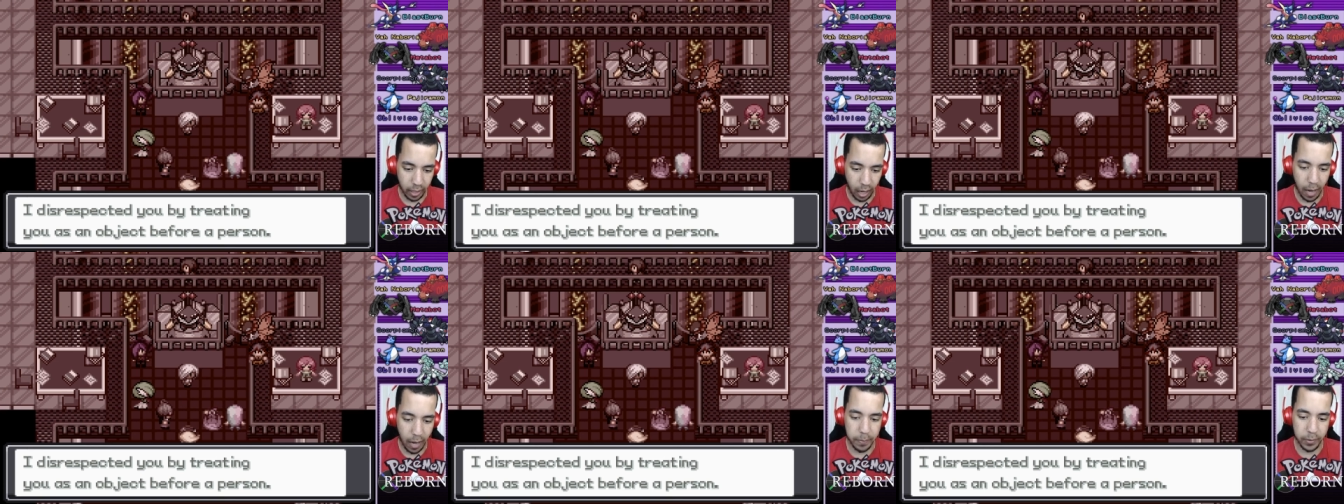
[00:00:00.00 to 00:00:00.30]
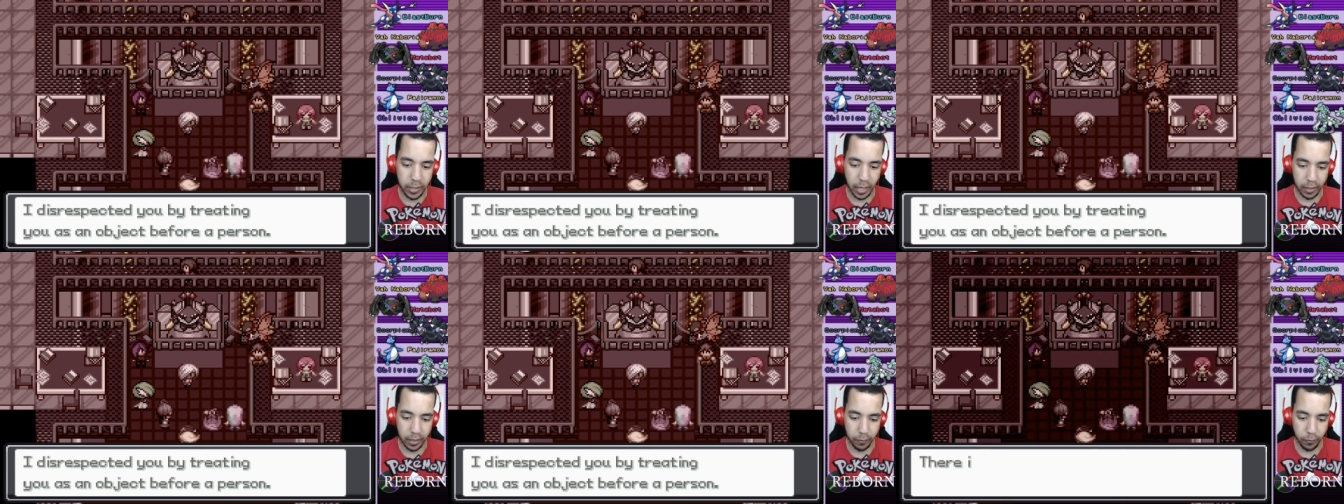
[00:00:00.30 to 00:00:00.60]

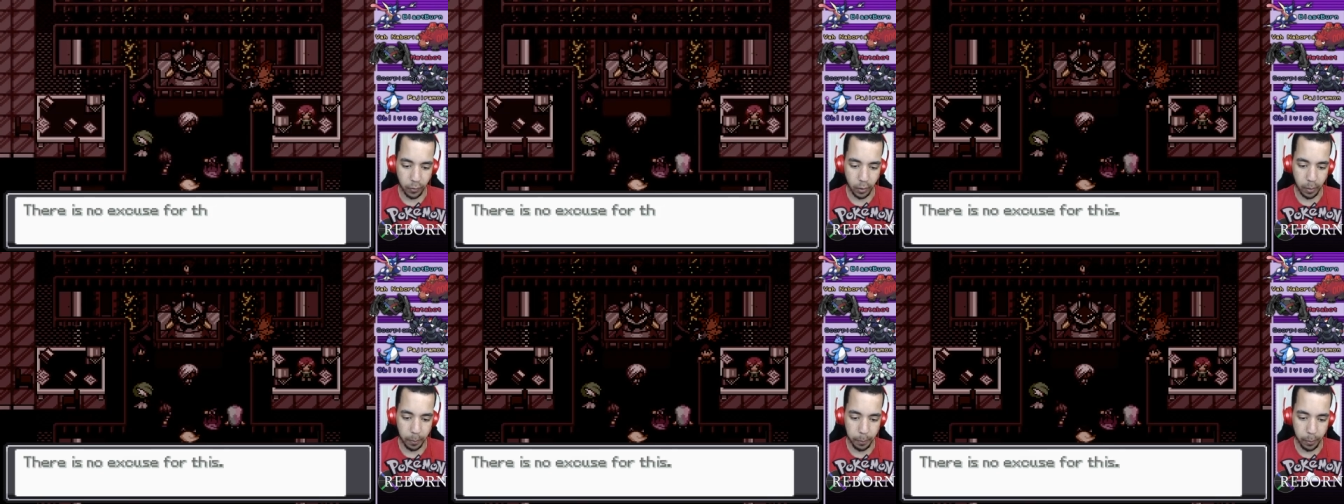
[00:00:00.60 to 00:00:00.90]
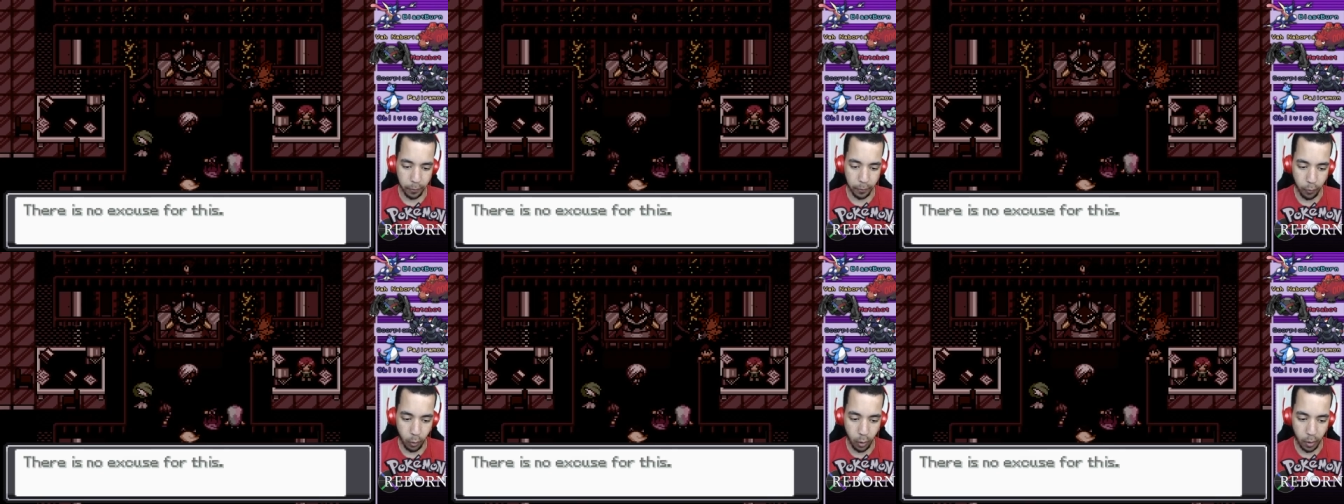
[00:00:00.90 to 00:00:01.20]
object for
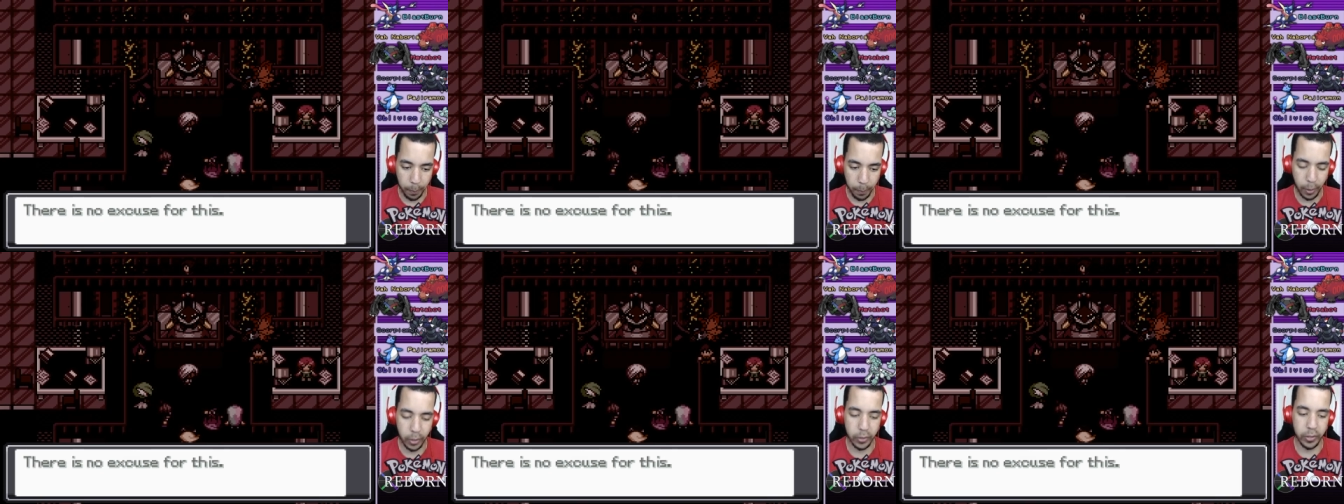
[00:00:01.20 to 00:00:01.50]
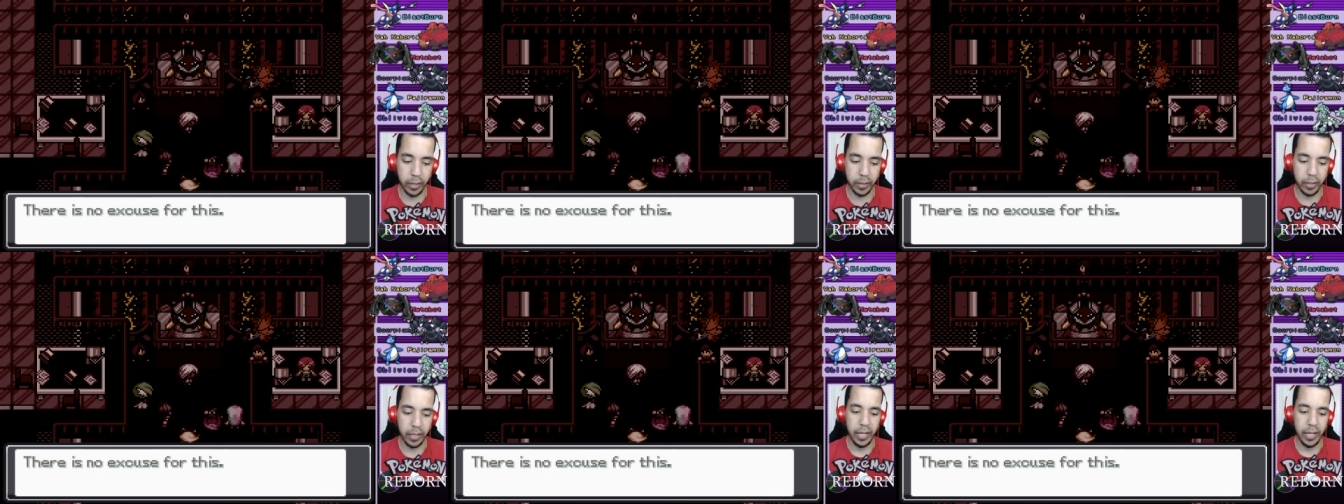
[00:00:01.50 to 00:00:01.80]
before a
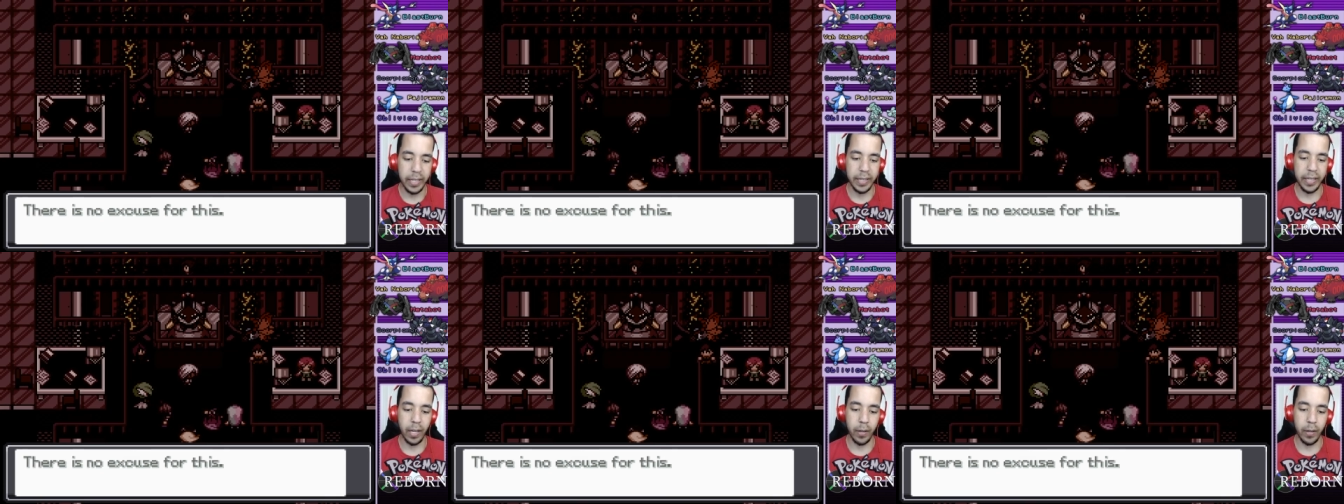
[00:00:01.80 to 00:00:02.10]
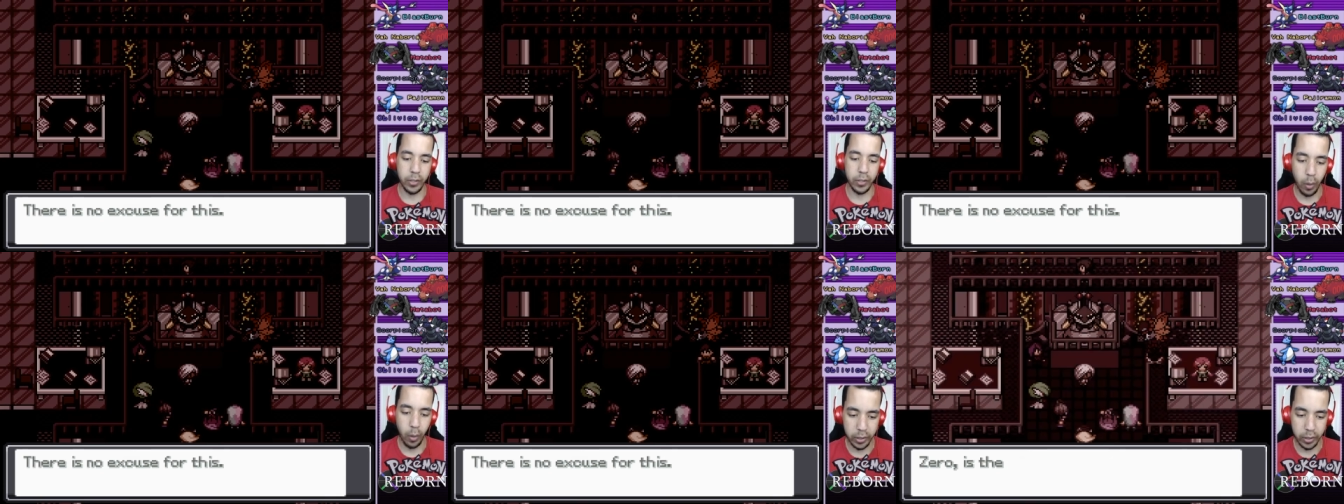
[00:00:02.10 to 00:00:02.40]
person. There
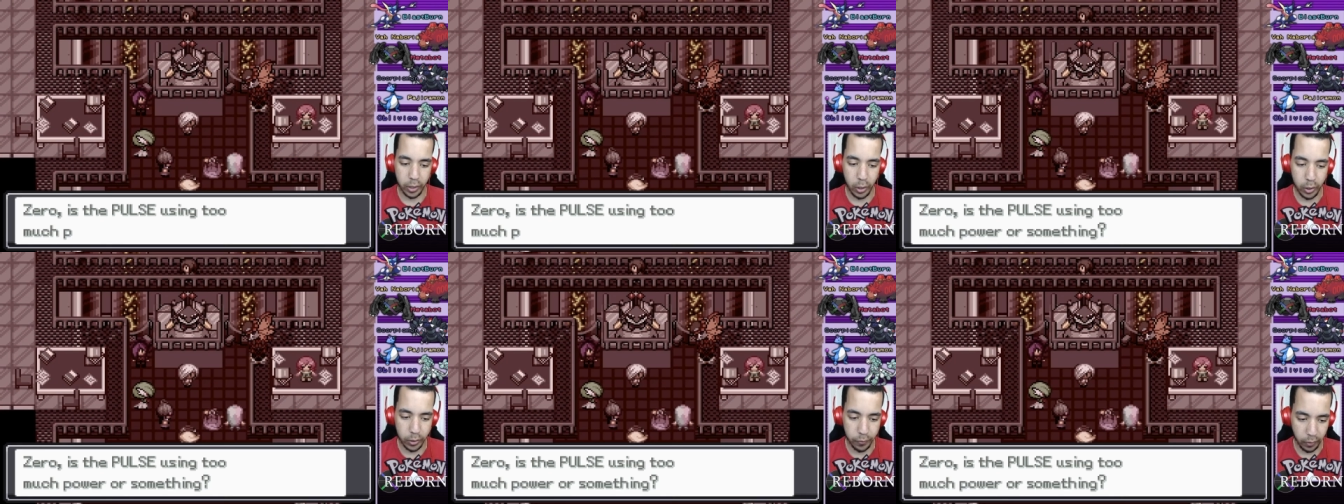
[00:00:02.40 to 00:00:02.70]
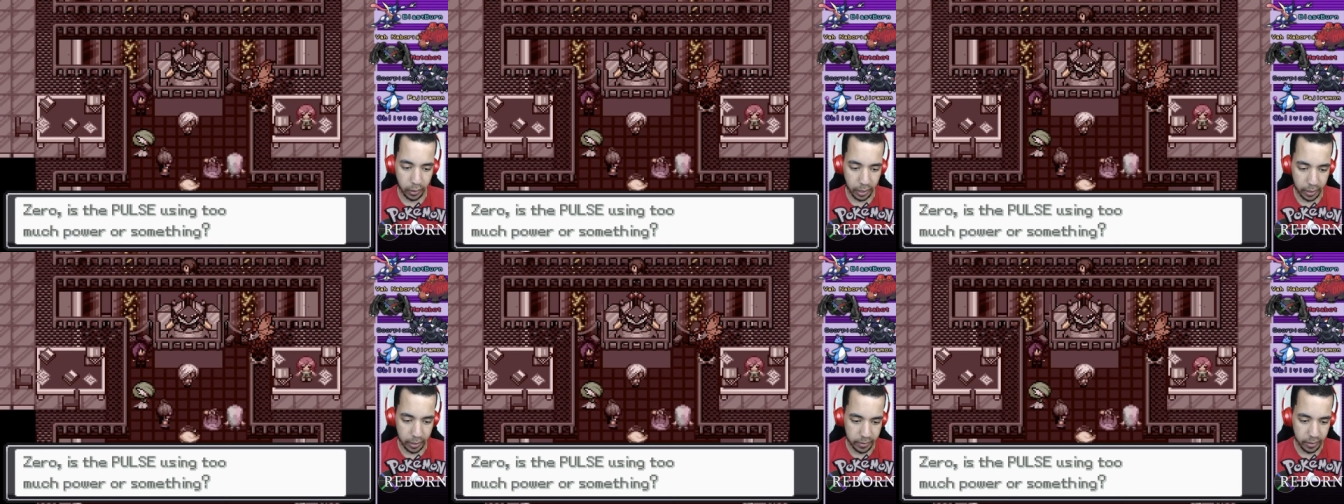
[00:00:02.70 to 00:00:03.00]
is no excuse
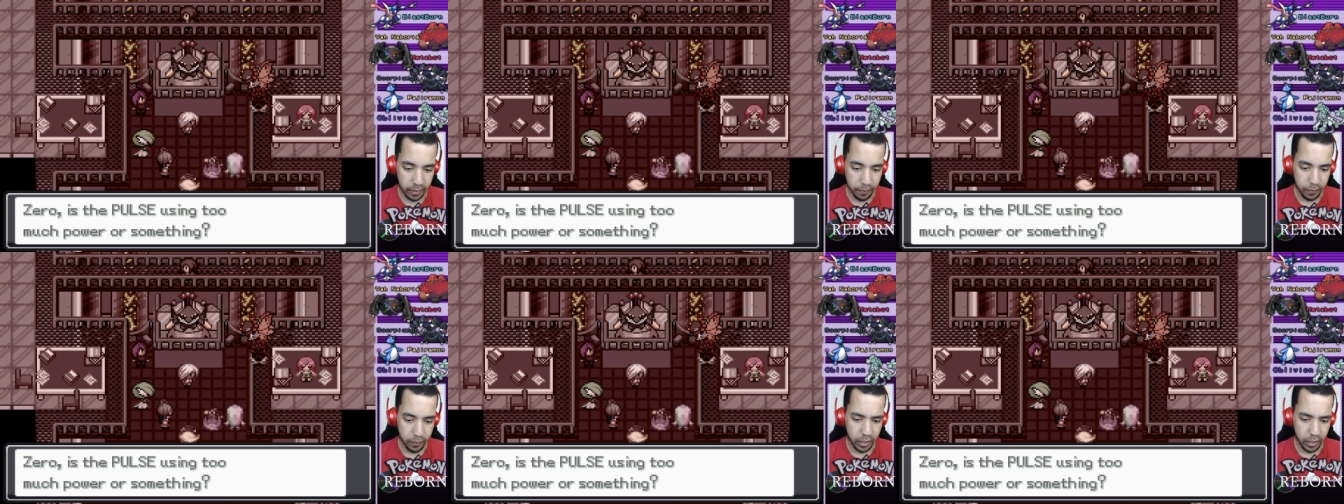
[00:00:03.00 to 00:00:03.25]
for this.